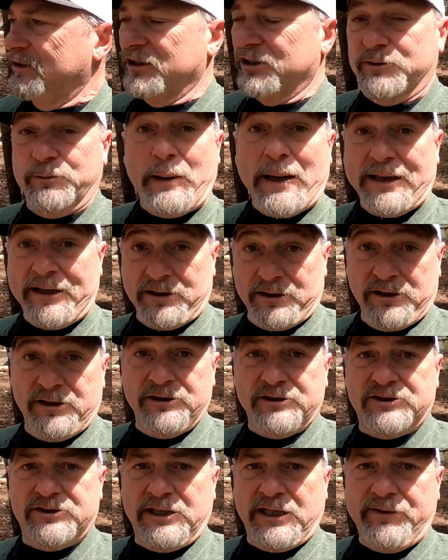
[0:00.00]
just by the
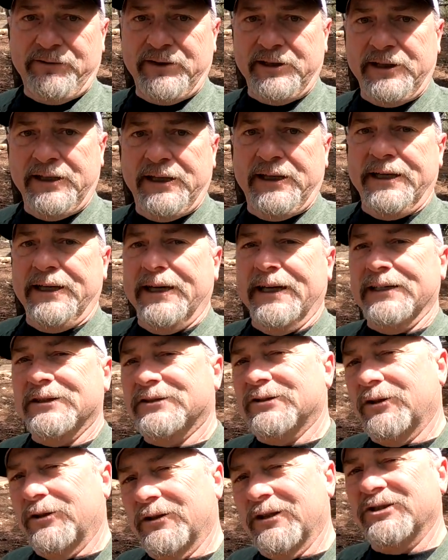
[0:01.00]
looks of it, and
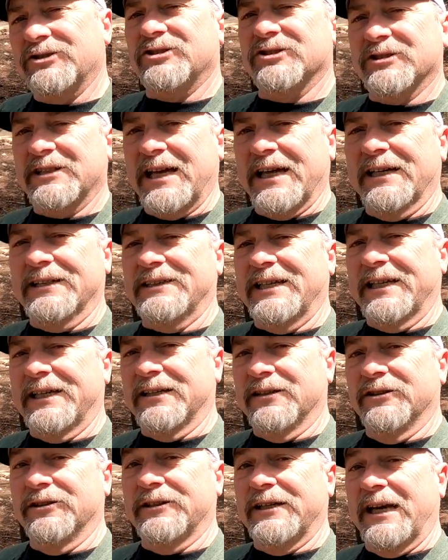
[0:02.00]
so let's just kind of take
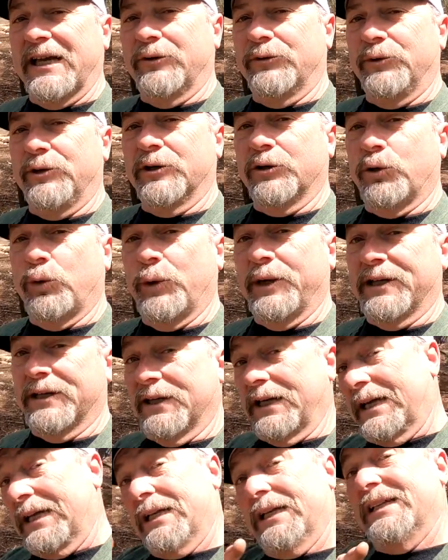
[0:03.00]
a look at it real
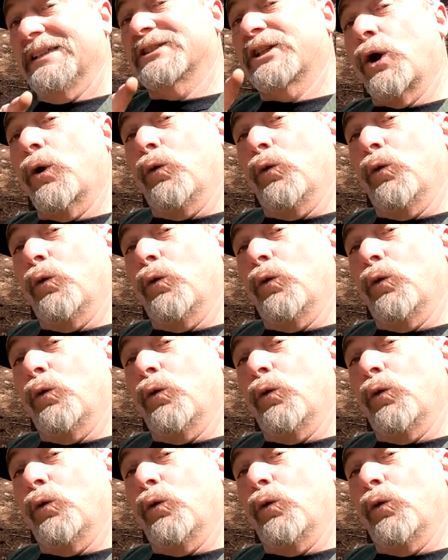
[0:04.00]
quickly. Let's